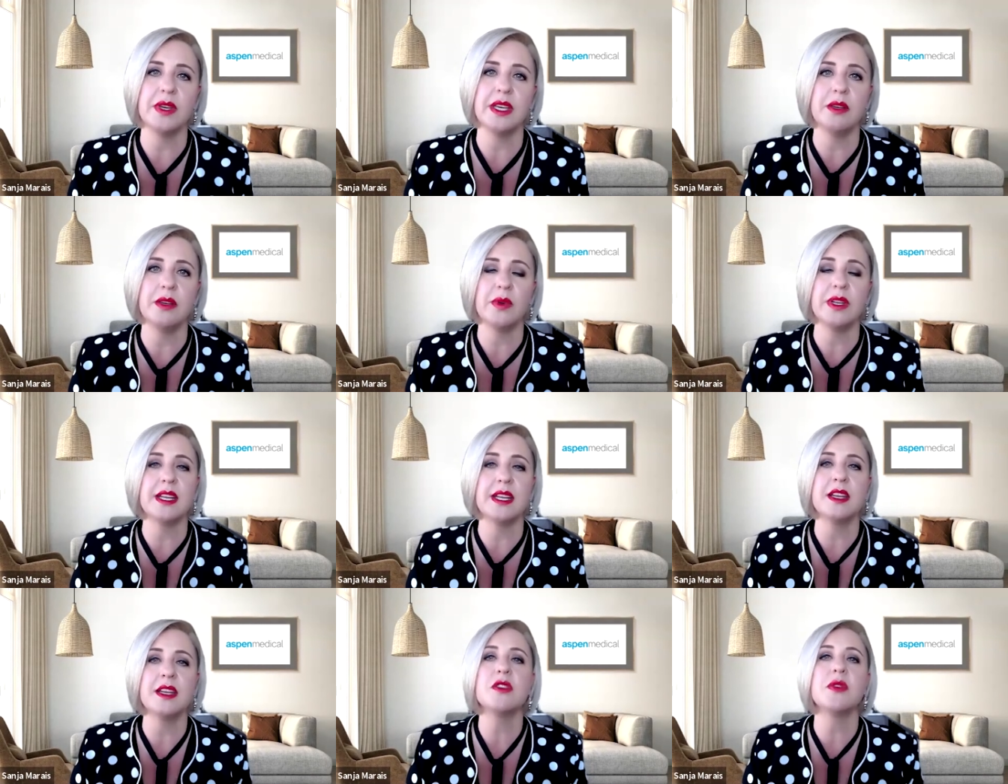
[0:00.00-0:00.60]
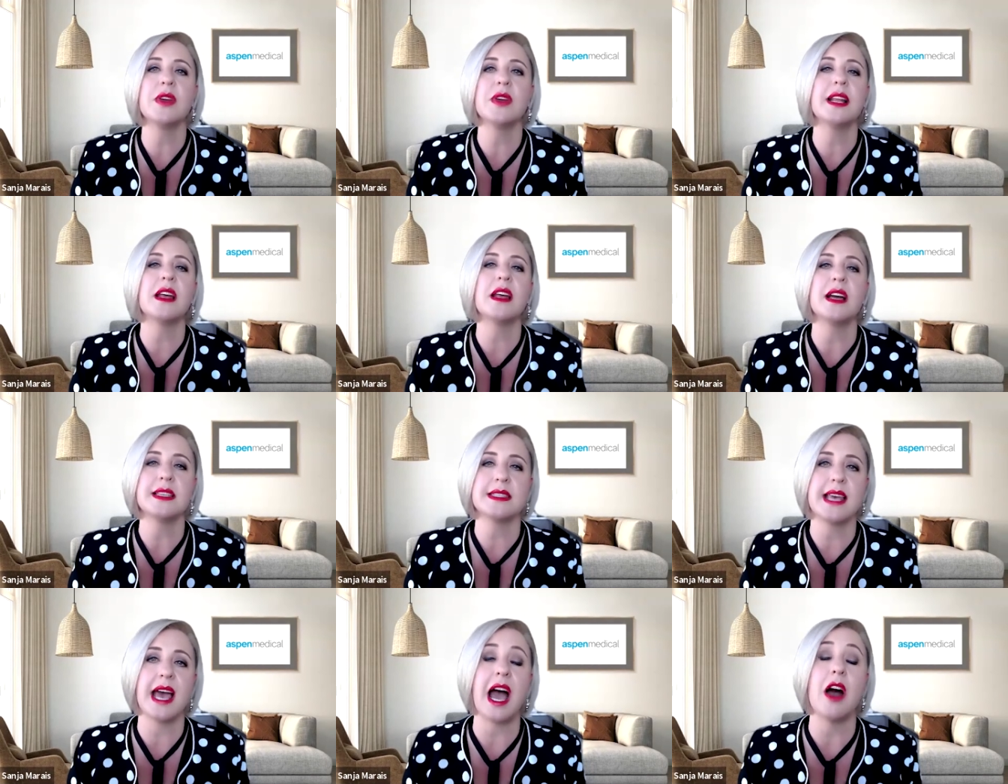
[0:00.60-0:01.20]
We didn't
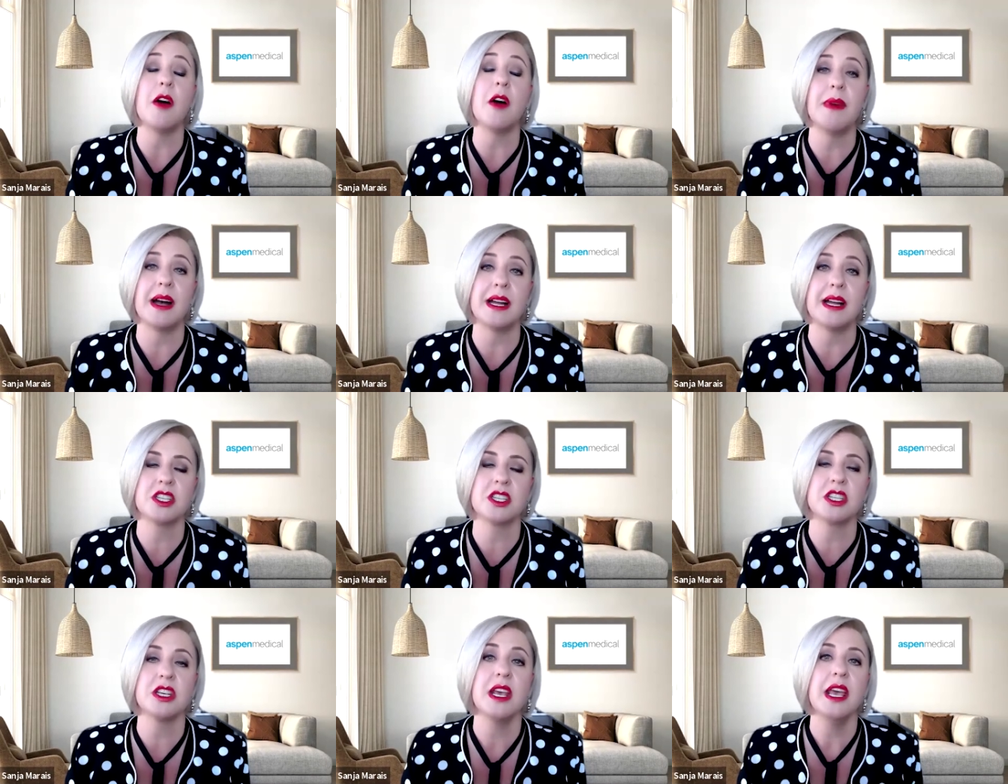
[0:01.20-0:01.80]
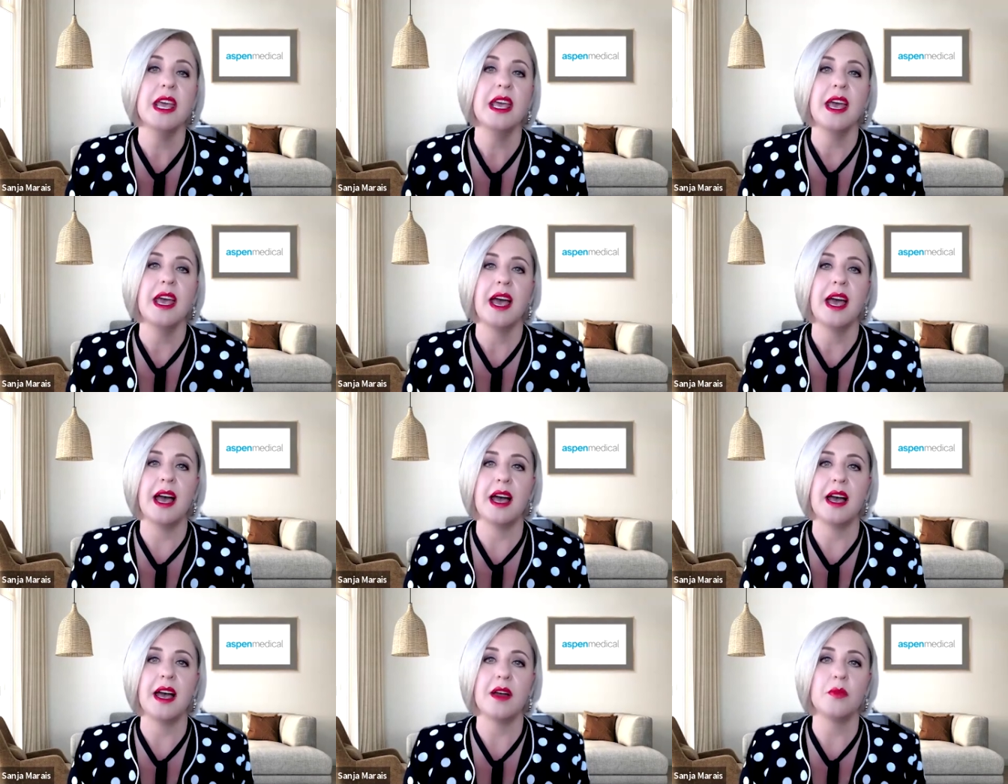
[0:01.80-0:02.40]
realize how much
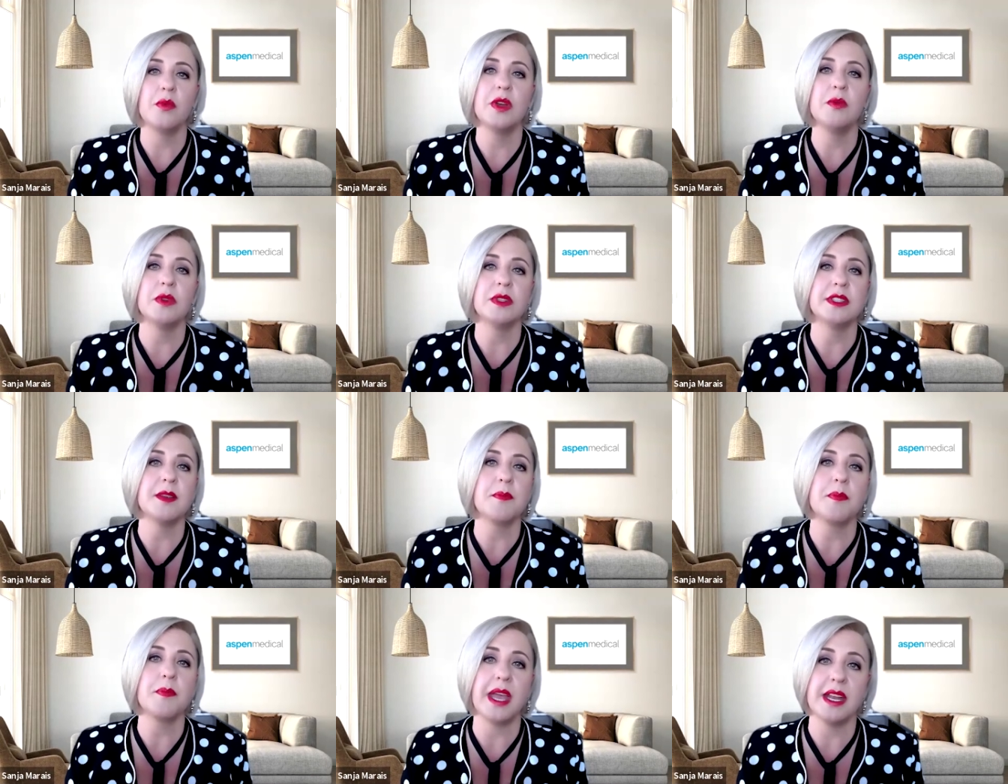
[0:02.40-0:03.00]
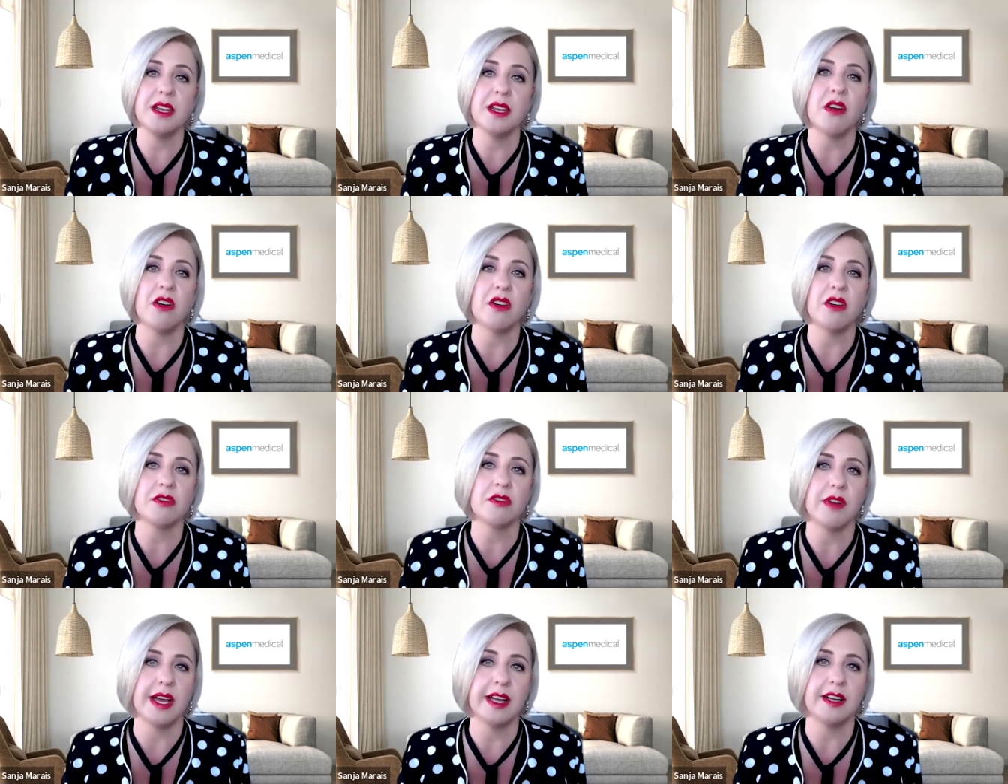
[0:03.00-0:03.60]
we will depend
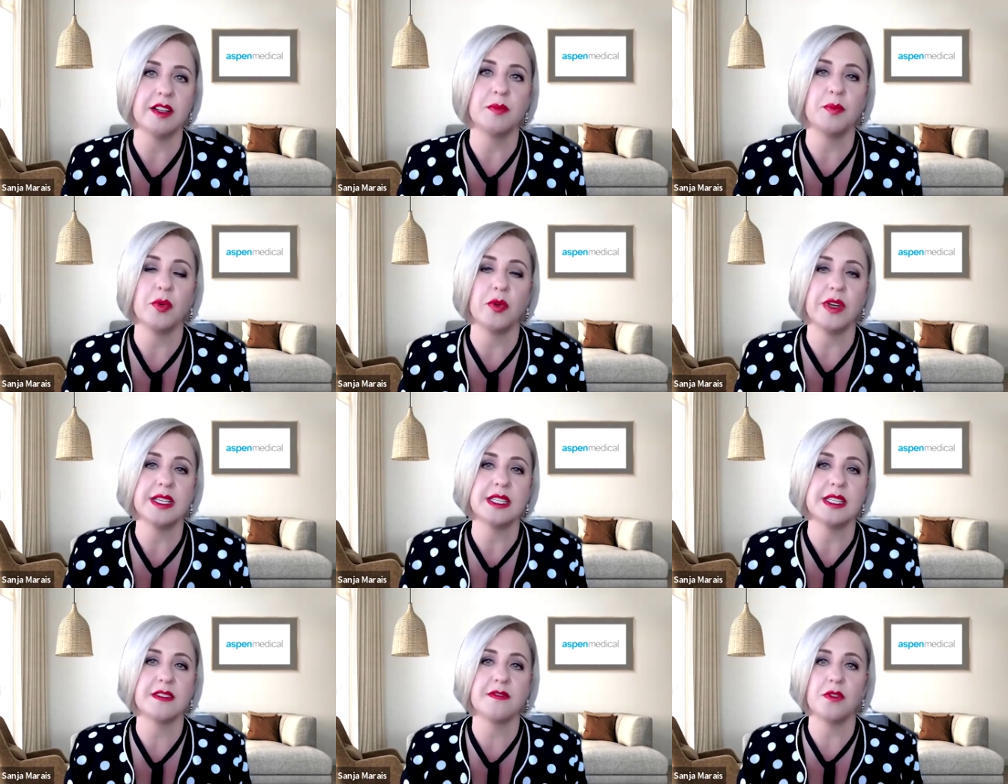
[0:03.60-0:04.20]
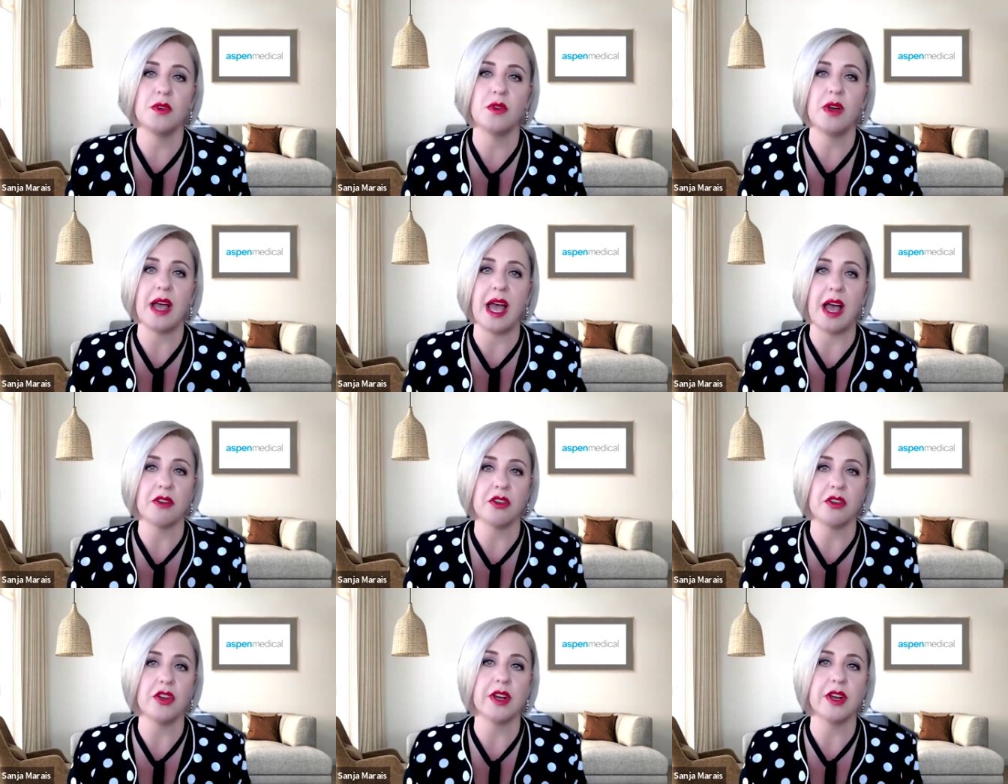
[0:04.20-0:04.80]
on Cradlepoints for
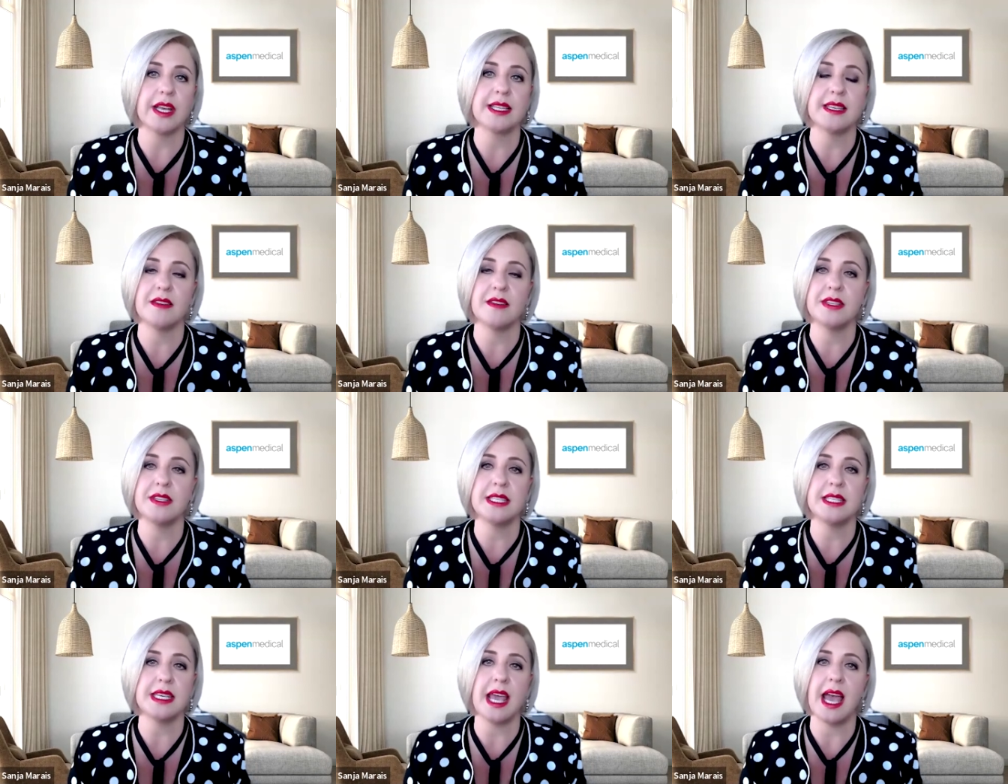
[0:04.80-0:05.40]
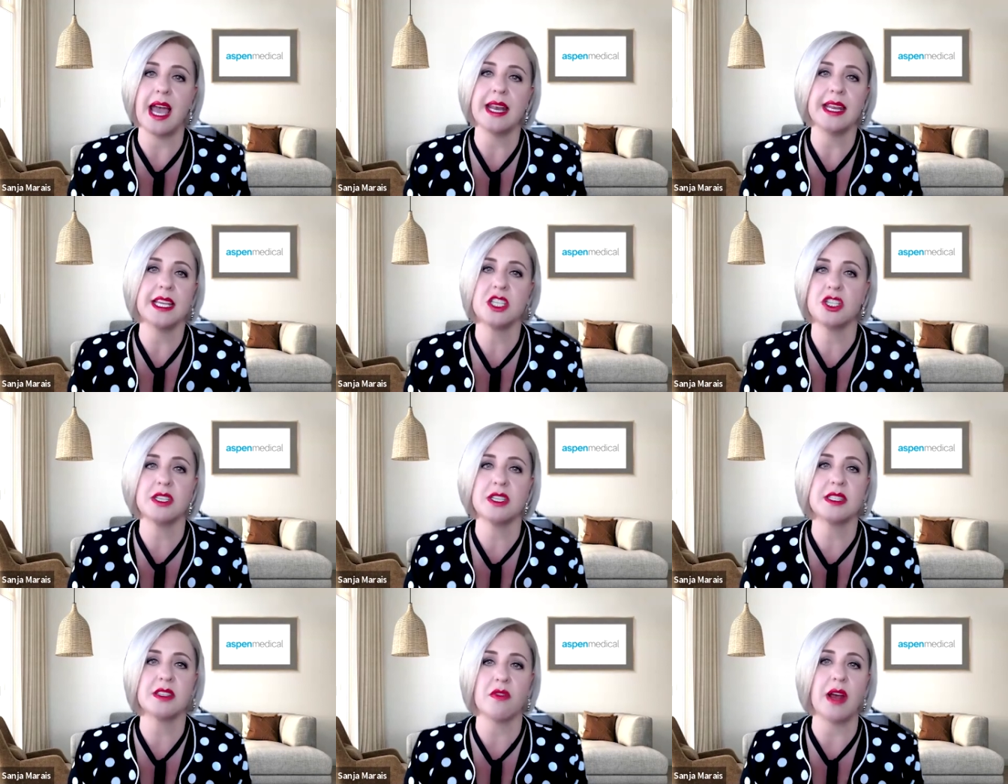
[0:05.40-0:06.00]
our connectivity, and
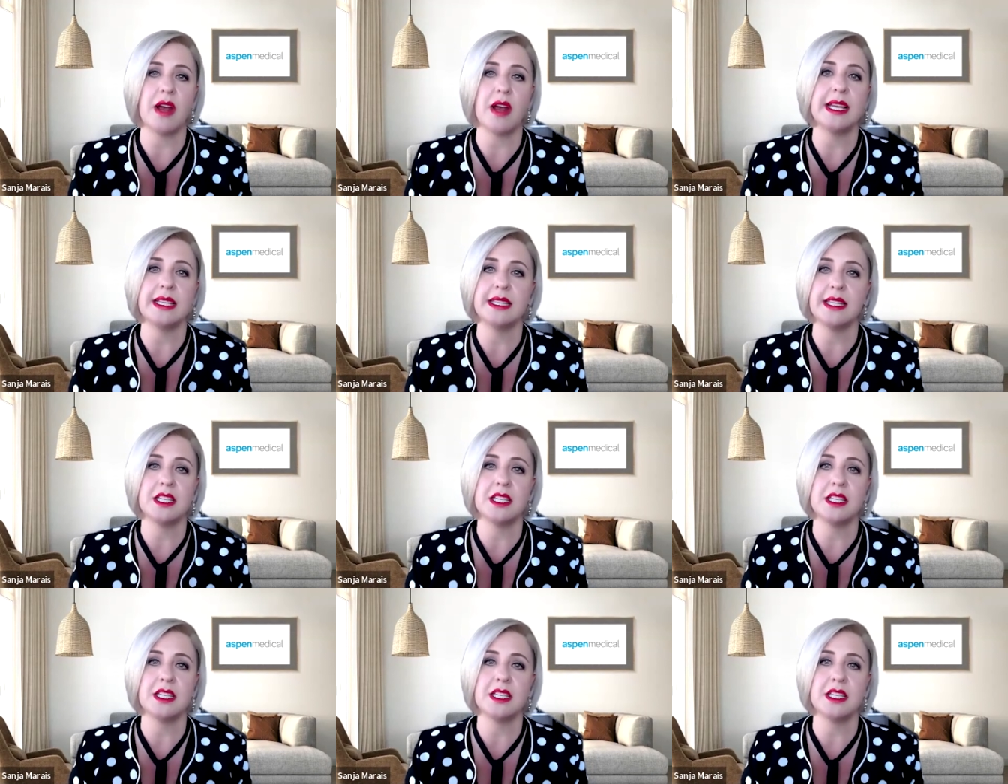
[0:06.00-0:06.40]
it's just great.